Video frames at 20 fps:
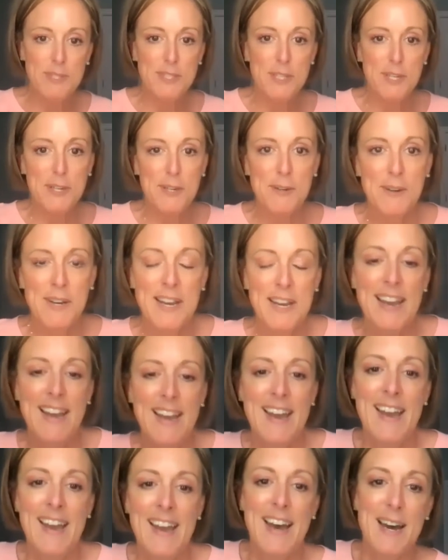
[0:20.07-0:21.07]
So
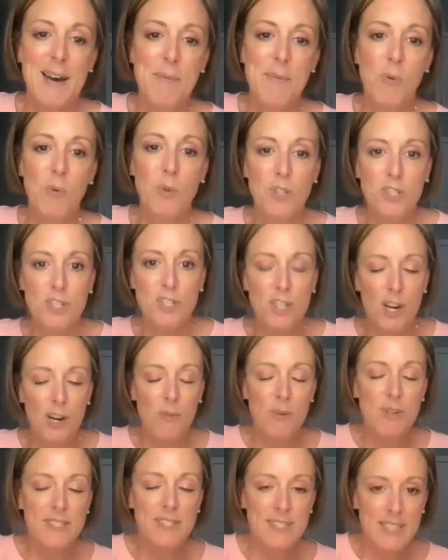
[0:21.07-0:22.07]
we'll
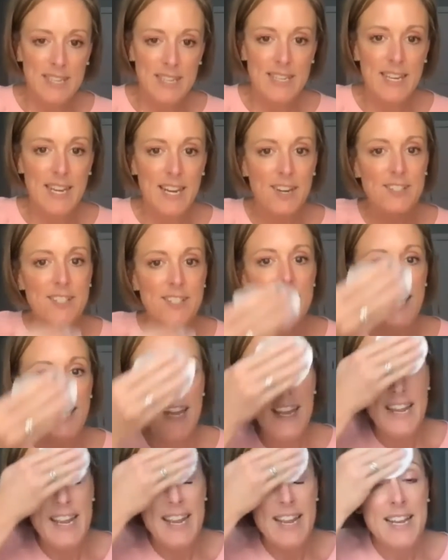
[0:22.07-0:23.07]
start with skincare
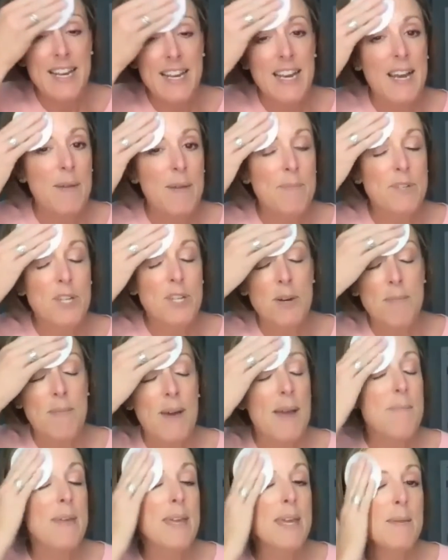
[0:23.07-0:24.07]
today, and don't
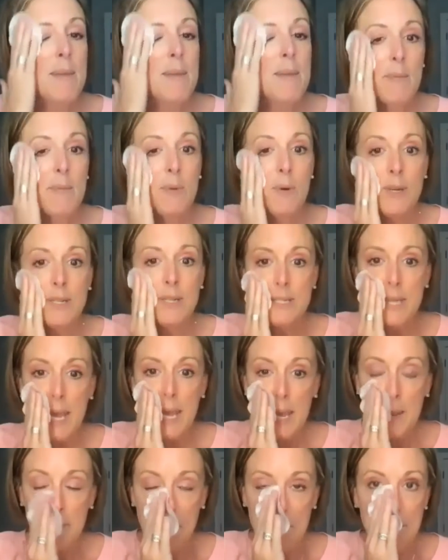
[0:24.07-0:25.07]
mind me, but I'm going to
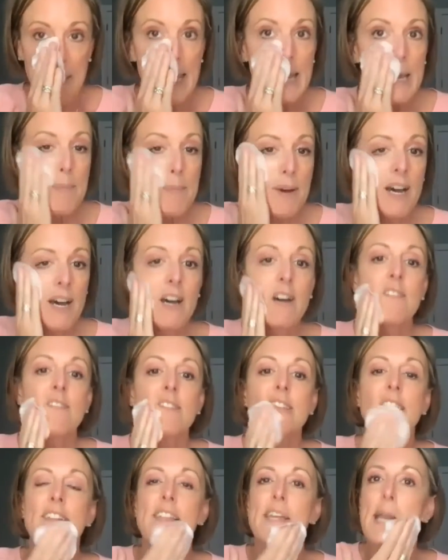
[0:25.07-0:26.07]
take my makeup off
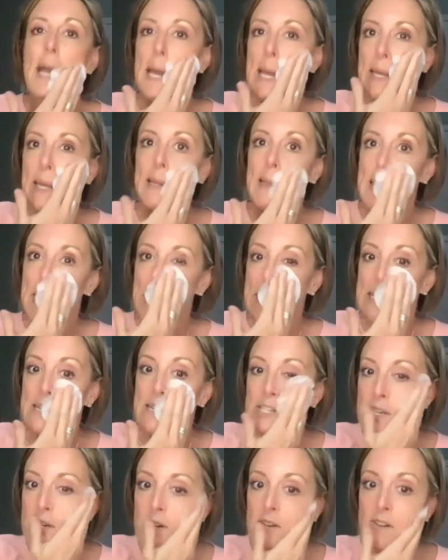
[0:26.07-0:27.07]
so that I can then
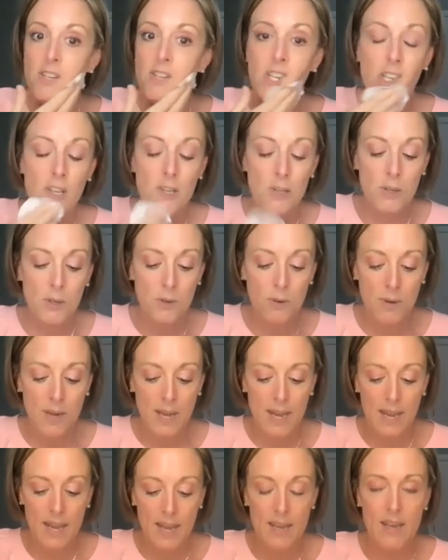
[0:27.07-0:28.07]
show you
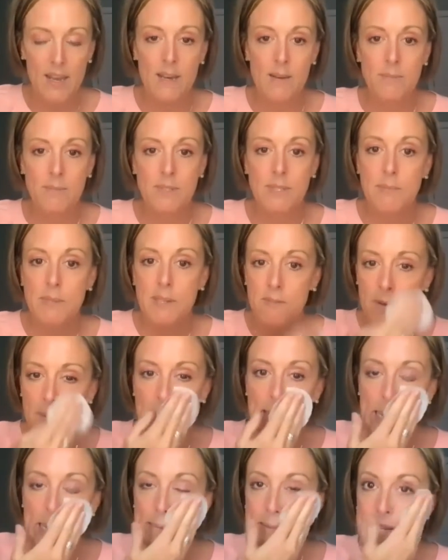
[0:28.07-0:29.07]
some different
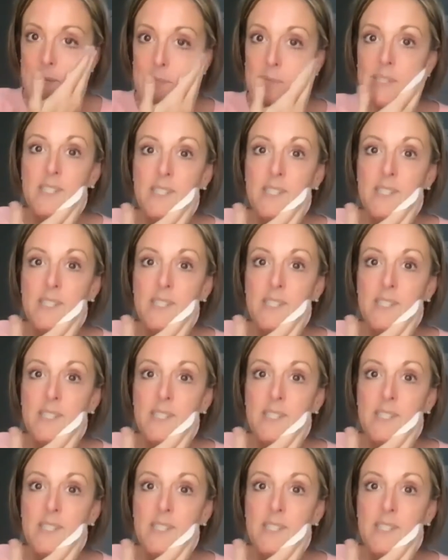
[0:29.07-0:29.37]
makeup tips.